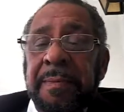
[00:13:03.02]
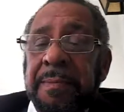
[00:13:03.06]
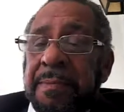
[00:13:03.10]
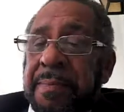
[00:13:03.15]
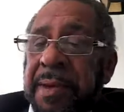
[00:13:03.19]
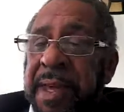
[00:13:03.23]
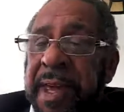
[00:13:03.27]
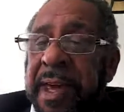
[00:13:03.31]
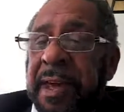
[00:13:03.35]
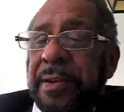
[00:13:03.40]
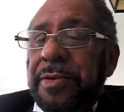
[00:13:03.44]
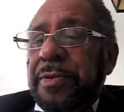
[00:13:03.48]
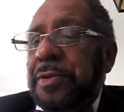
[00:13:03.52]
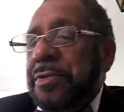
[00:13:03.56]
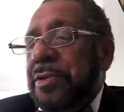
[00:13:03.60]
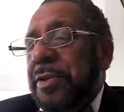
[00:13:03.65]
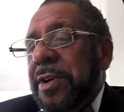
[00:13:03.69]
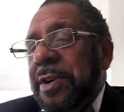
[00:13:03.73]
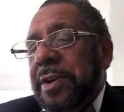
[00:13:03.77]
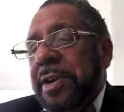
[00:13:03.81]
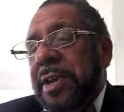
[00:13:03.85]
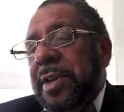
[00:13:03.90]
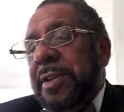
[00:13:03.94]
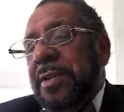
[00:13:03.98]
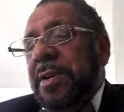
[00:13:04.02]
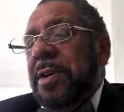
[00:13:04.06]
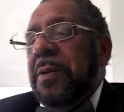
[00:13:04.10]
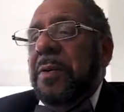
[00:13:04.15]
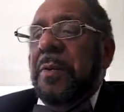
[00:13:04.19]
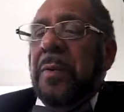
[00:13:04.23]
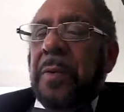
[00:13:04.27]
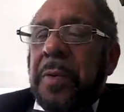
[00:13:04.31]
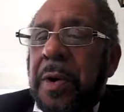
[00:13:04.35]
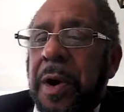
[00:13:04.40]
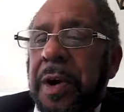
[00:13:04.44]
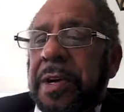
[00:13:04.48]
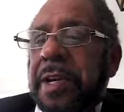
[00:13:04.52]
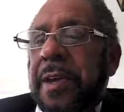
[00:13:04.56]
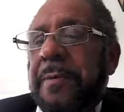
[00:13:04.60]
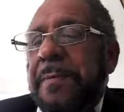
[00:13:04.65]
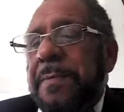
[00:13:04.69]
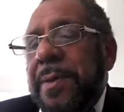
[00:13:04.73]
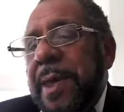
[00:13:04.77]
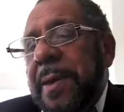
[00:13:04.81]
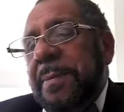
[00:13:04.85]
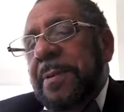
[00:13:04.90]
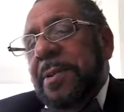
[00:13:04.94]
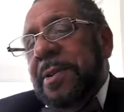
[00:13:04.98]
being crooked, working
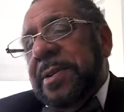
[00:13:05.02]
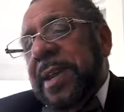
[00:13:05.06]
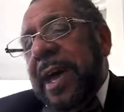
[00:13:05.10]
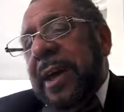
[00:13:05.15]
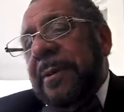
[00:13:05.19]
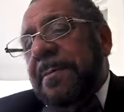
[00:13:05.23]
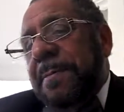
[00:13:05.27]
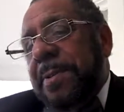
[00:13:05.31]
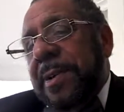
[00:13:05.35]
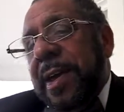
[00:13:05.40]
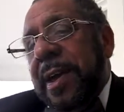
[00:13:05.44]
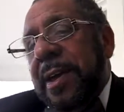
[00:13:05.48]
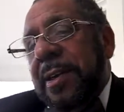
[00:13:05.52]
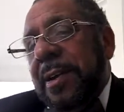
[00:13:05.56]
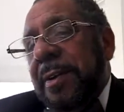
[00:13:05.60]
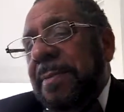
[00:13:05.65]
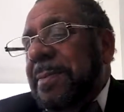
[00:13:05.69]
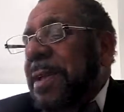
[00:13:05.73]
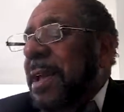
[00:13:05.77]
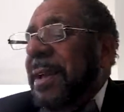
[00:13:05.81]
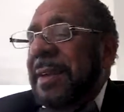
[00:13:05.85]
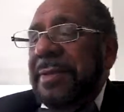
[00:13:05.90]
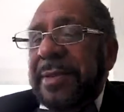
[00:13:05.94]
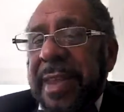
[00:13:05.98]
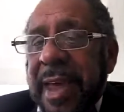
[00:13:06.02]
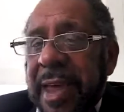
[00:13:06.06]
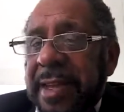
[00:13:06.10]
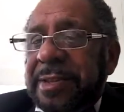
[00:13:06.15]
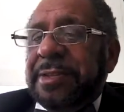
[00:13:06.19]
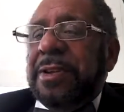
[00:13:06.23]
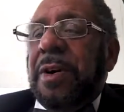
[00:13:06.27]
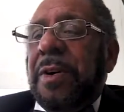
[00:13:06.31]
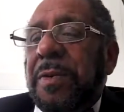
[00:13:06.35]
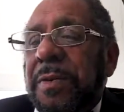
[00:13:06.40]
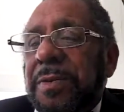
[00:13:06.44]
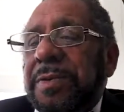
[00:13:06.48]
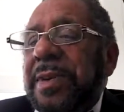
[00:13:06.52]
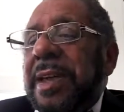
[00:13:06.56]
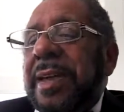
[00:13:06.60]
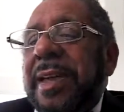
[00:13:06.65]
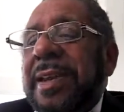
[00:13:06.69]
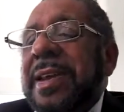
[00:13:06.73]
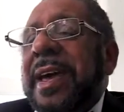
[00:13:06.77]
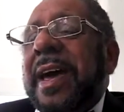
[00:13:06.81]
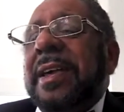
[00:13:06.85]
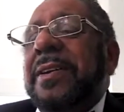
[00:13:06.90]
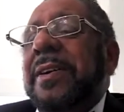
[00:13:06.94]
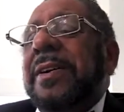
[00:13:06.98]
people and not paying them,
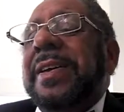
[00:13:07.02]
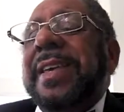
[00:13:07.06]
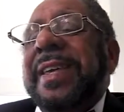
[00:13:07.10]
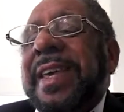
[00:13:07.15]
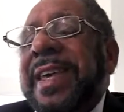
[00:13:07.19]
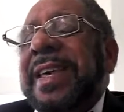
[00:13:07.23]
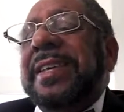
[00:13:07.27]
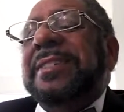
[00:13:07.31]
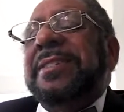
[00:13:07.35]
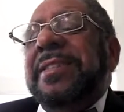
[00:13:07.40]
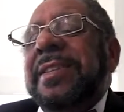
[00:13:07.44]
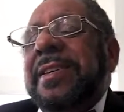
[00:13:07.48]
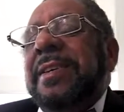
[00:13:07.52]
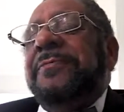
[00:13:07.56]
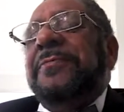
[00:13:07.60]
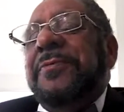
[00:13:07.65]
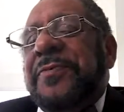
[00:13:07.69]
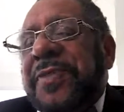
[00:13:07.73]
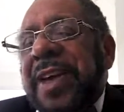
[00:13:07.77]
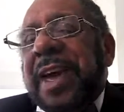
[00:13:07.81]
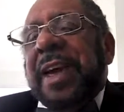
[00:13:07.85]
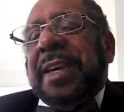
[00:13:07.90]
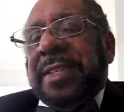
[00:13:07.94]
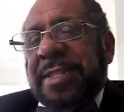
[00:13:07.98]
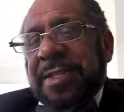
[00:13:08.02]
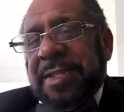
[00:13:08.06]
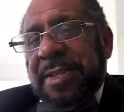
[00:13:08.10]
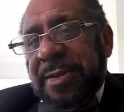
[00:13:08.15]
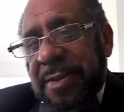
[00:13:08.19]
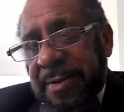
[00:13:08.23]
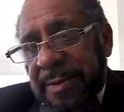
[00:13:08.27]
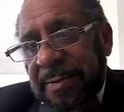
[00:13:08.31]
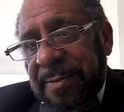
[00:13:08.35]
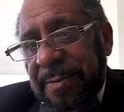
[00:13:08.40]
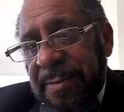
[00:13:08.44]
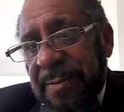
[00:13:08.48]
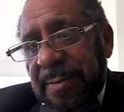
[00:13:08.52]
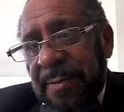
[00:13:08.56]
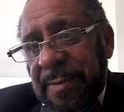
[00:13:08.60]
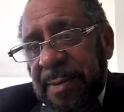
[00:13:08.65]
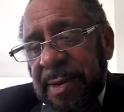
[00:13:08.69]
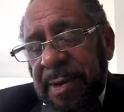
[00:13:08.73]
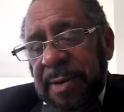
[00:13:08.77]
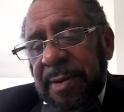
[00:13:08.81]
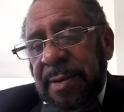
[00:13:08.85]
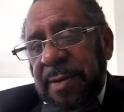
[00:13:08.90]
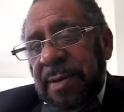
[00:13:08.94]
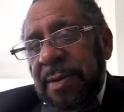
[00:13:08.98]
that ain't easily fixed.
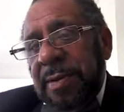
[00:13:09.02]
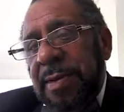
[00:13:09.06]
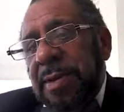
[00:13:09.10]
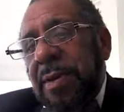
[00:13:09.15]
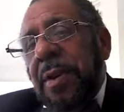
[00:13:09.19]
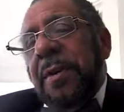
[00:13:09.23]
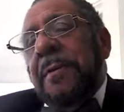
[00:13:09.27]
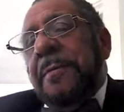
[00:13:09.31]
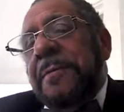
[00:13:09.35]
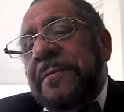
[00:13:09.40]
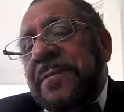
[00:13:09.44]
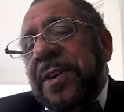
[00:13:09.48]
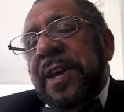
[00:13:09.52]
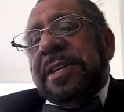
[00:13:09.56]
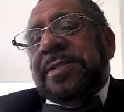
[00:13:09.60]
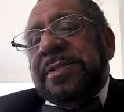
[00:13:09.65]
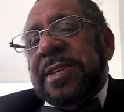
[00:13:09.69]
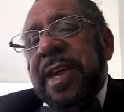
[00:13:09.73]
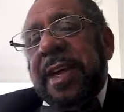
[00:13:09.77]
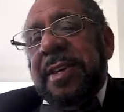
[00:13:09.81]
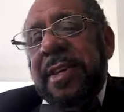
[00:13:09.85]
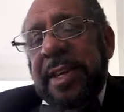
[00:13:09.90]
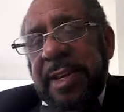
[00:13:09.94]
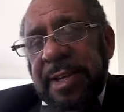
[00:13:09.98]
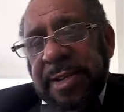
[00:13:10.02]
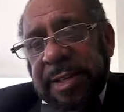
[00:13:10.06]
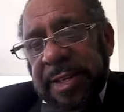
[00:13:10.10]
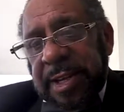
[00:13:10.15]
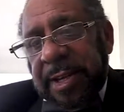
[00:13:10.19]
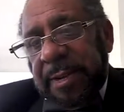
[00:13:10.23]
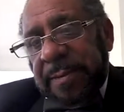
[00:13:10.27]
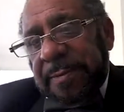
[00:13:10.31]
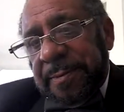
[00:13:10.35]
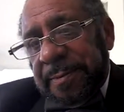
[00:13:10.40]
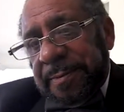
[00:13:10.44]
You don't fix that easily.